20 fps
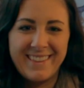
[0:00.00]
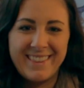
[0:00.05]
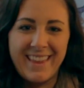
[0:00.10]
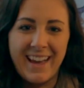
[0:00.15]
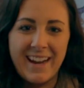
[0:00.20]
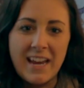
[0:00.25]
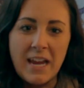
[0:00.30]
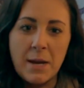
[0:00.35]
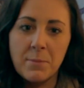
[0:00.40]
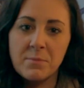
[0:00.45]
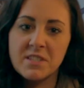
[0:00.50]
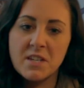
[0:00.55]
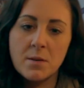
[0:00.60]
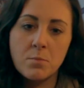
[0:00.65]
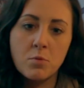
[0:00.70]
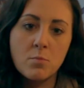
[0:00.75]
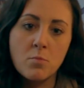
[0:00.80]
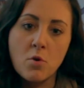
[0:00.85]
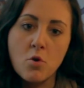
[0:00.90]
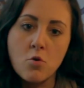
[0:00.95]
that aims to
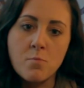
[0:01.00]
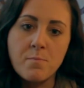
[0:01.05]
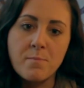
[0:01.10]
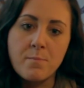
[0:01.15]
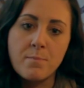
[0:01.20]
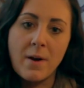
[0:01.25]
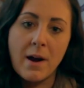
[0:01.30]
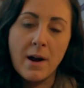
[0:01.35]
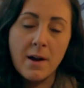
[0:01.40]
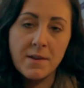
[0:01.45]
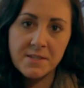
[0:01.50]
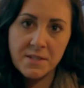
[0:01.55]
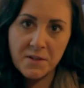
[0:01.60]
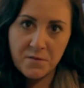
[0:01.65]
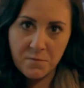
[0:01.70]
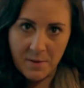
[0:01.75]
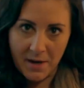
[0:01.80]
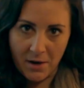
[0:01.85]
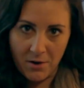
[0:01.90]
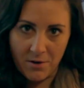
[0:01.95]
promote
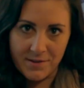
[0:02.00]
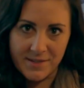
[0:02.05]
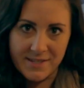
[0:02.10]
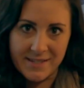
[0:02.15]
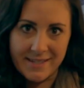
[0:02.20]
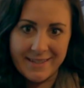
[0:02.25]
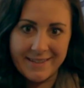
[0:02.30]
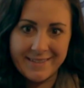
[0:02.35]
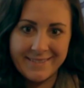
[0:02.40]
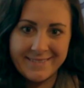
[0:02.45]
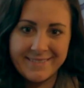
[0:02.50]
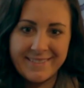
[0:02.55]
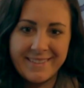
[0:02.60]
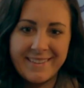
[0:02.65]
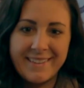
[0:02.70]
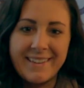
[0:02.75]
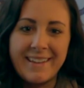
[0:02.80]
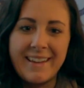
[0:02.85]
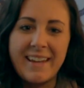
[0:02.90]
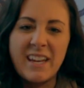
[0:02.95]
positive parenting
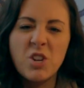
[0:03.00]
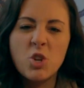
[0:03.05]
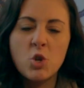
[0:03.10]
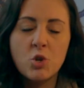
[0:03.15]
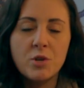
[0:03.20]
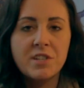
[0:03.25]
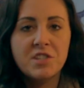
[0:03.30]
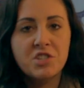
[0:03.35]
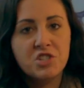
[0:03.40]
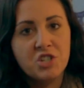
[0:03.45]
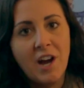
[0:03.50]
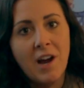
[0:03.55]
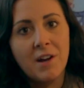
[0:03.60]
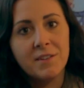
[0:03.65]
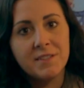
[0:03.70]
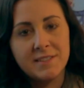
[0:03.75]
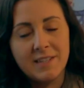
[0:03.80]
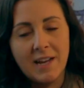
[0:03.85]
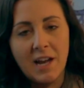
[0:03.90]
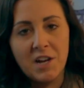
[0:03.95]
increase
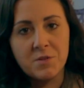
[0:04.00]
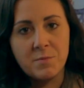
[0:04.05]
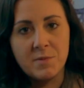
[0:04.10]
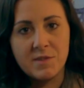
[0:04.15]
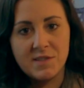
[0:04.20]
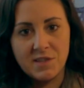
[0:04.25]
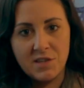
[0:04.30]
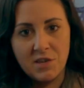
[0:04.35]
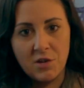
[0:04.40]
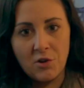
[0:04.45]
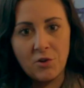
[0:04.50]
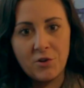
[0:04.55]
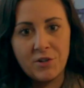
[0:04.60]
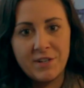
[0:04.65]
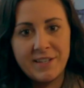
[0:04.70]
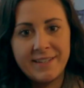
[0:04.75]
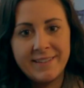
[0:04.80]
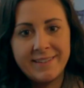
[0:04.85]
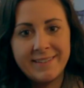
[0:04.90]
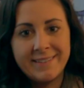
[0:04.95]
child attachment
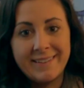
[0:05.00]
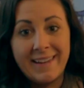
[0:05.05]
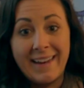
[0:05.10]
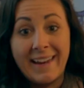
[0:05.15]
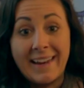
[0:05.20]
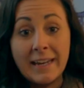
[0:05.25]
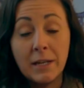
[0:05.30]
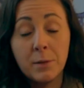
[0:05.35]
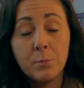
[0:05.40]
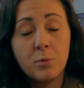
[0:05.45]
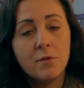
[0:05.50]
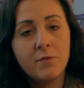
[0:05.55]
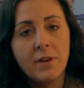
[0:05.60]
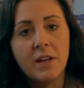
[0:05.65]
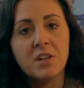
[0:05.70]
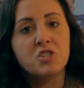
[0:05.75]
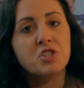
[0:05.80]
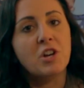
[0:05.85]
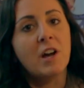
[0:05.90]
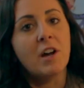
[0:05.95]
security, and
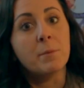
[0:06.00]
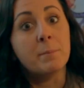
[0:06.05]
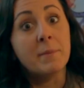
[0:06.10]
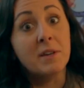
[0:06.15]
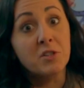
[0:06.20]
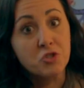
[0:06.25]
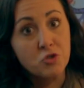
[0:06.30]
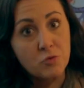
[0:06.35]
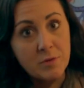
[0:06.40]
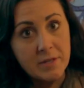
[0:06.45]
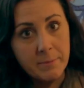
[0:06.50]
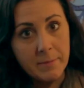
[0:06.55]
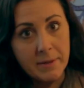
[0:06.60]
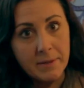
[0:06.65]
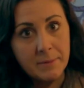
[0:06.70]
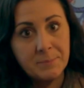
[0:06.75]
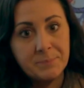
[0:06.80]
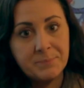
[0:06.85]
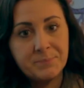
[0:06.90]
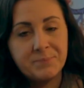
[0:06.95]
prevent child
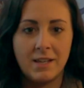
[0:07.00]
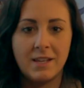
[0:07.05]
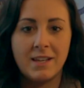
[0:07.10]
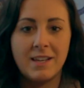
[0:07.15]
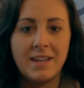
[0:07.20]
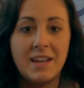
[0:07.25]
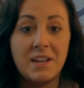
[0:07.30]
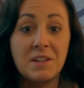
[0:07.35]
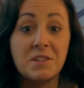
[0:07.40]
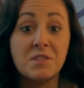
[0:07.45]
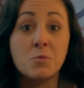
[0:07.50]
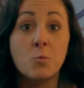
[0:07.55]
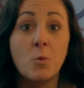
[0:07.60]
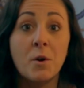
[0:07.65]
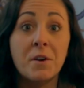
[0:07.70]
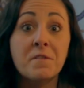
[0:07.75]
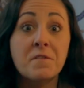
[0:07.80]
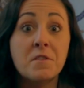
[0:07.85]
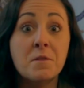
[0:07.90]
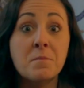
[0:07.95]
maltreatment. It is
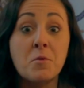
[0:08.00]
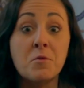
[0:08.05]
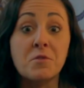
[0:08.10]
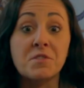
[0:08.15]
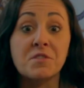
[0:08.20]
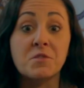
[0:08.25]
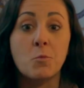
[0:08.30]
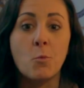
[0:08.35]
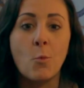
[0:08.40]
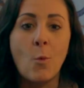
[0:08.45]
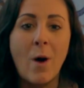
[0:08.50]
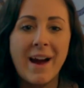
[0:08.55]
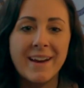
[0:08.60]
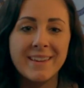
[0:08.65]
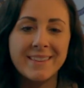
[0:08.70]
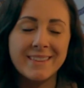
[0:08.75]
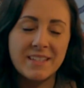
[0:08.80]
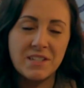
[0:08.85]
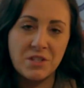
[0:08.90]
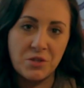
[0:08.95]
one of the most
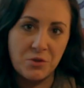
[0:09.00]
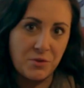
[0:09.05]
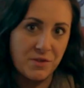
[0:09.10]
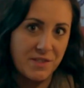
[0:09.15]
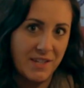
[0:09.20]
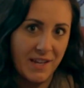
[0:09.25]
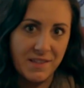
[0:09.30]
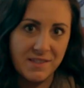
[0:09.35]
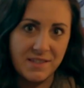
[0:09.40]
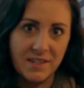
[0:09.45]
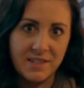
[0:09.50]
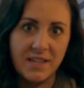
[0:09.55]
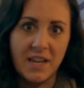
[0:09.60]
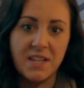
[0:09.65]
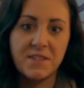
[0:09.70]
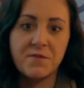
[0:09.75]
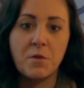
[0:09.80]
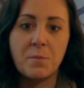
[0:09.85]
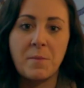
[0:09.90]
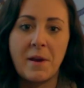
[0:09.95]
widely used and
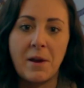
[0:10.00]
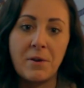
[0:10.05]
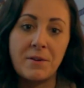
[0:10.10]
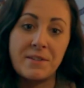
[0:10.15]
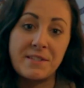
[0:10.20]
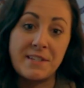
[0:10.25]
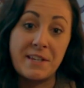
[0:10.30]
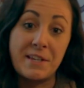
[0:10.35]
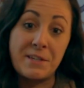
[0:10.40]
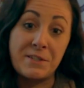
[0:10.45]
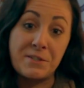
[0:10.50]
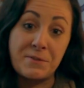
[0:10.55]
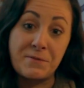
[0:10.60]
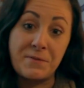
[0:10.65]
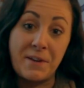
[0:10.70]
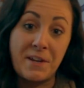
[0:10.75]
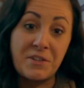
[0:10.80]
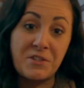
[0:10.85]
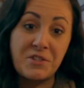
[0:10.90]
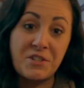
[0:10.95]
successful parenting
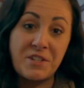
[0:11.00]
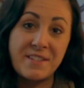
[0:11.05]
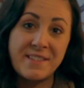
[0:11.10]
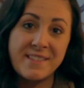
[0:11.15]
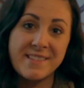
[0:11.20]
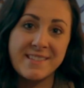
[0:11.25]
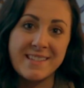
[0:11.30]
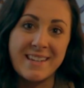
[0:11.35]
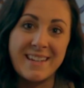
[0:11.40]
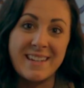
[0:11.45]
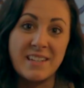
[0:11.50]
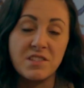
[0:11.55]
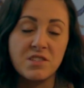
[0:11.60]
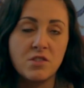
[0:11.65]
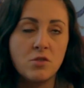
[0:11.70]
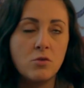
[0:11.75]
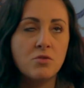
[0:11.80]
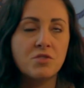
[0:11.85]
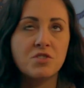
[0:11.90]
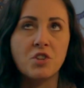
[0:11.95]
interventions and
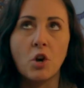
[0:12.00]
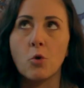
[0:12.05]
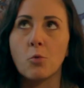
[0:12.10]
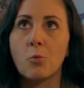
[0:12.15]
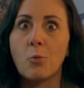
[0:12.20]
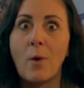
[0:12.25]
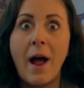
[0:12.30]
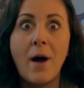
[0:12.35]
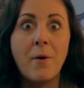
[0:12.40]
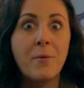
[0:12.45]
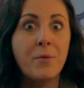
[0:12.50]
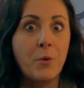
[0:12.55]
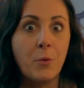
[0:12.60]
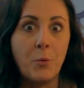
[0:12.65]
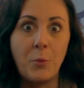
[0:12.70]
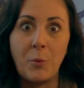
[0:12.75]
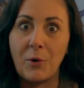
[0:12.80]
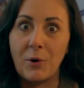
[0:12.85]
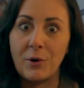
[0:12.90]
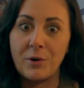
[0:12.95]
is used around the
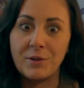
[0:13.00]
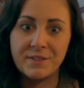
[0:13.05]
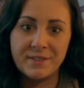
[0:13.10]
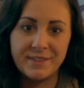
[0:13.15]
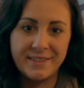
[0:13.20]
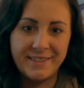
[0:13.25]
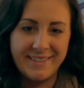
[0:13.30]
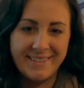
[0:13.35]
world.